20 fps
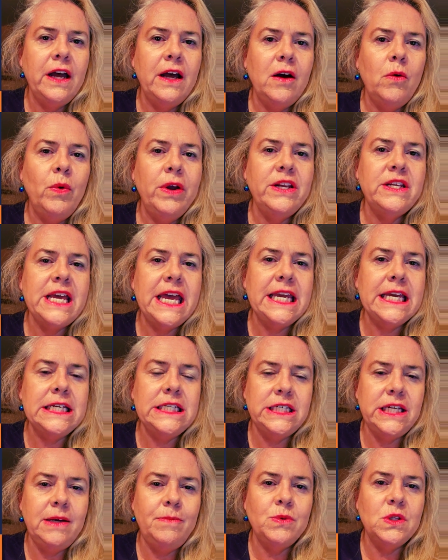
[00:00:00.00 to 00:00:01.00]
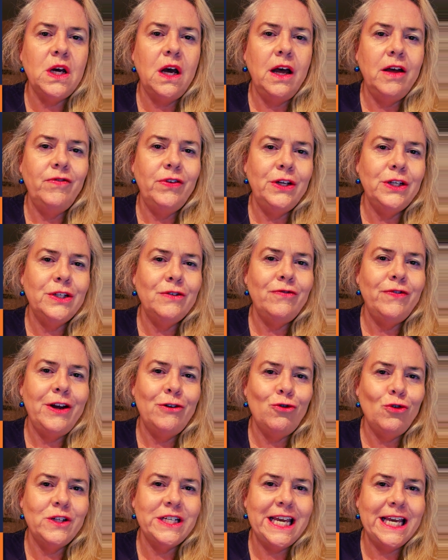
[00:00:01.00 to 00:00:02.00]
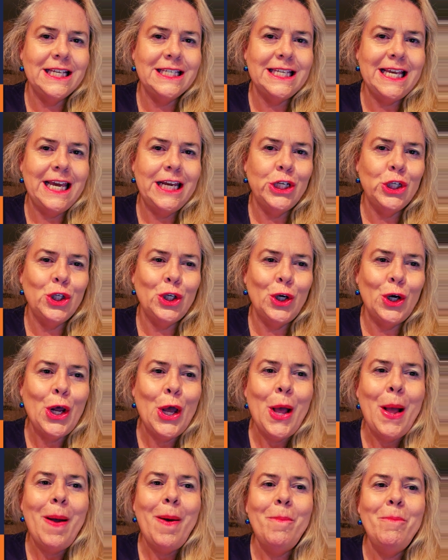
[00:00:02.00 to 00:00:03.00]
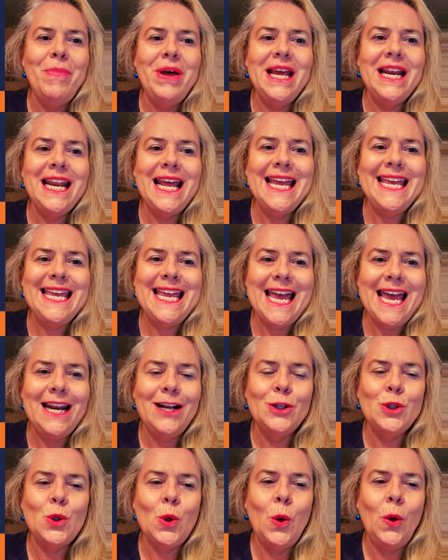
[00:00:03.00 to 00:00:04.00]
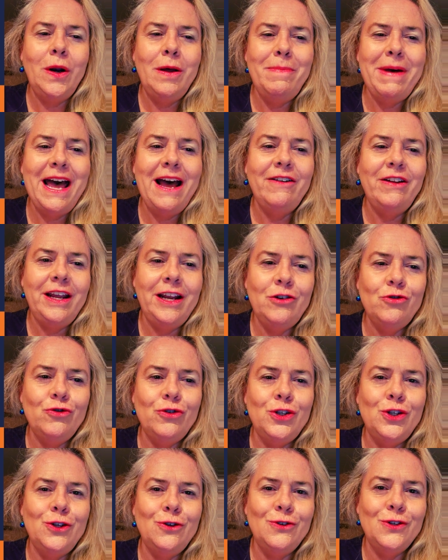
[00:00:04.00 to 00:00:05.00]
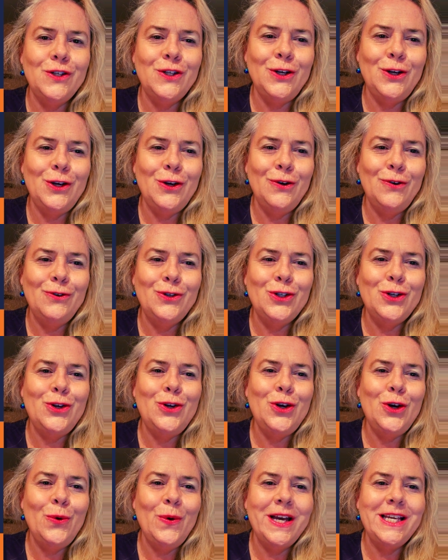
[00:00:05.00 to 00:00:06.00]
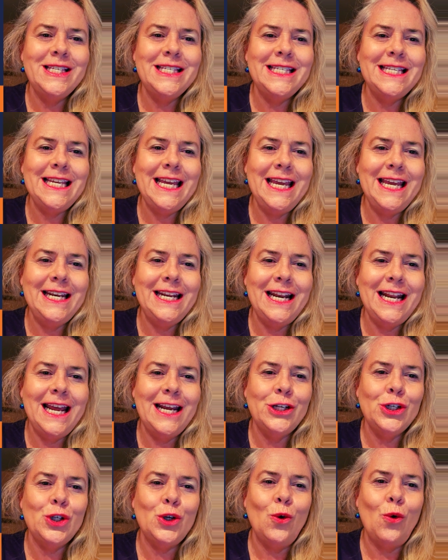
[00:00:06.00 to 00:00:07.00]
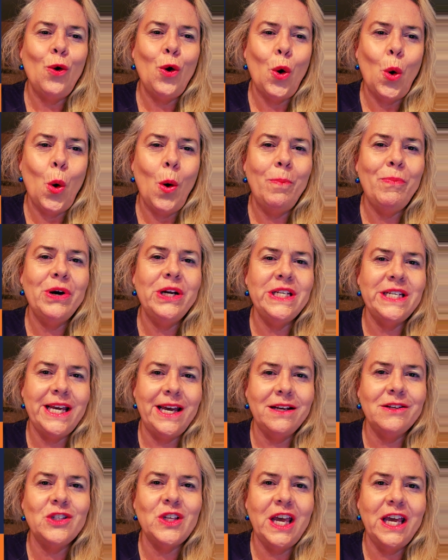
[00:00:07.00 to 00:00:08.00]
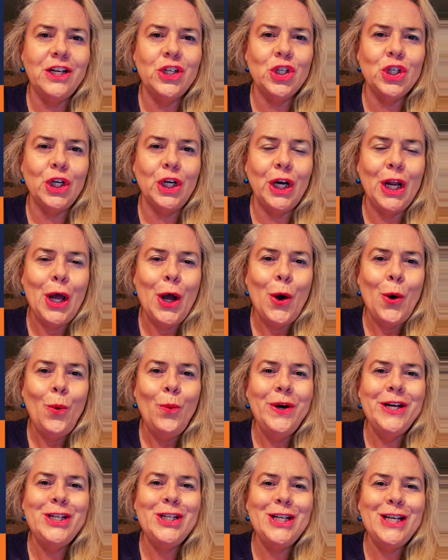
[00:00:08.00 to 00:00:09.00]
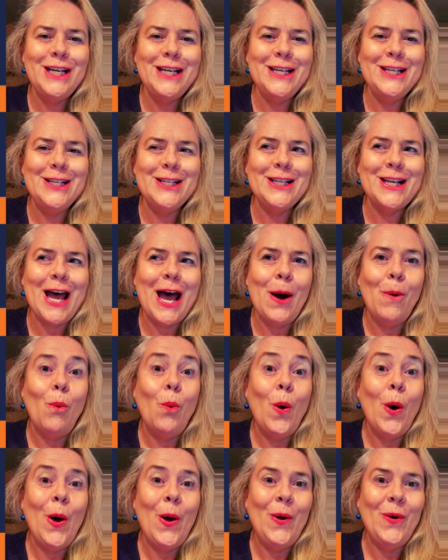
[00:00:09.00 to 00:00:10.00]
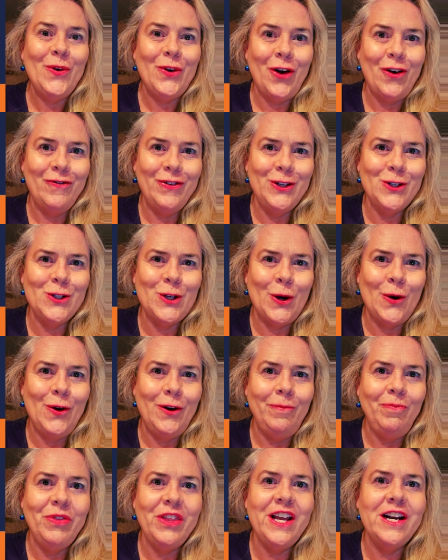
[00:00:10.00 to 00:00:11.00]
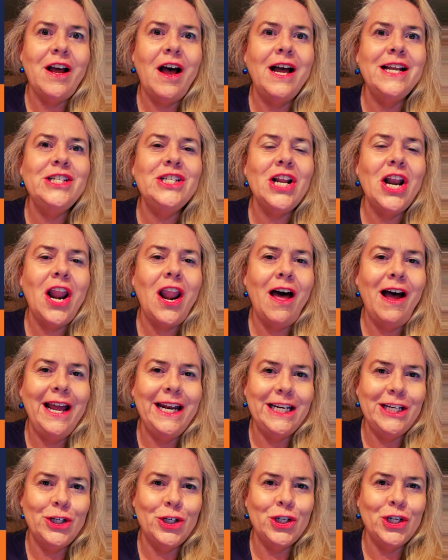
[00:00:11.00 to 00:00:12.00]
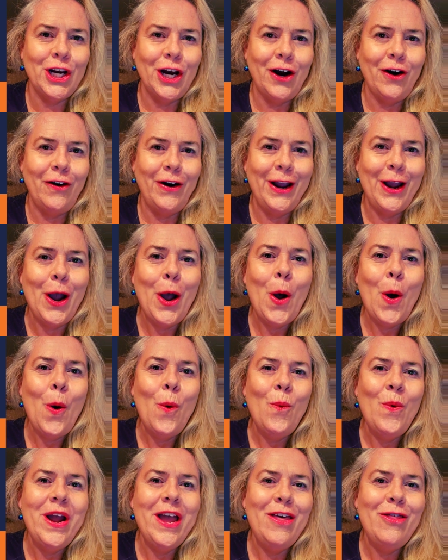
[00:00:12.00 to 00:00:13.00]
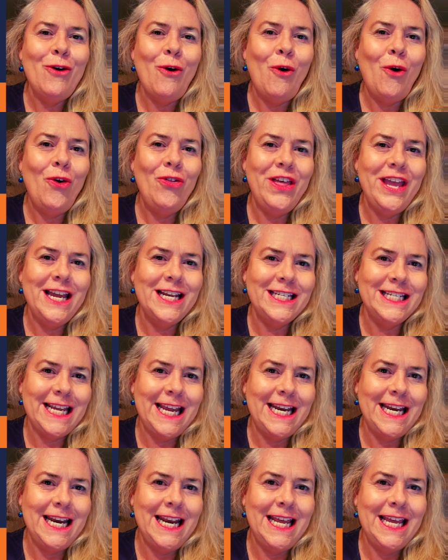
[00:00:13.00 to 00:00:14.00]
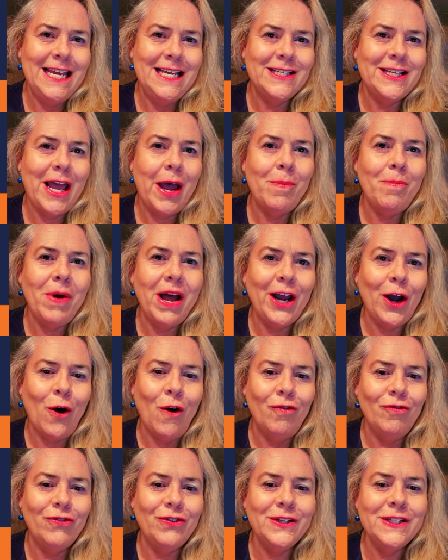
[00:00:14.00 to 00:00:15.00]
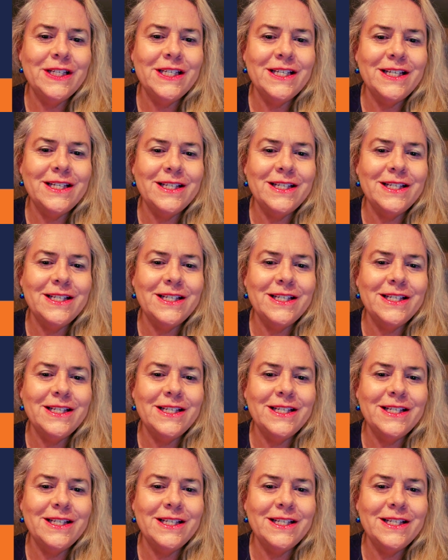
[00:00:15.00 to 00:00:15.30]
We take a deep dive into federal taxation, but again, it's all about introducing you to US international corporate taxation, which is a world of its own that I delight in sharing with all the attendees at my conferences.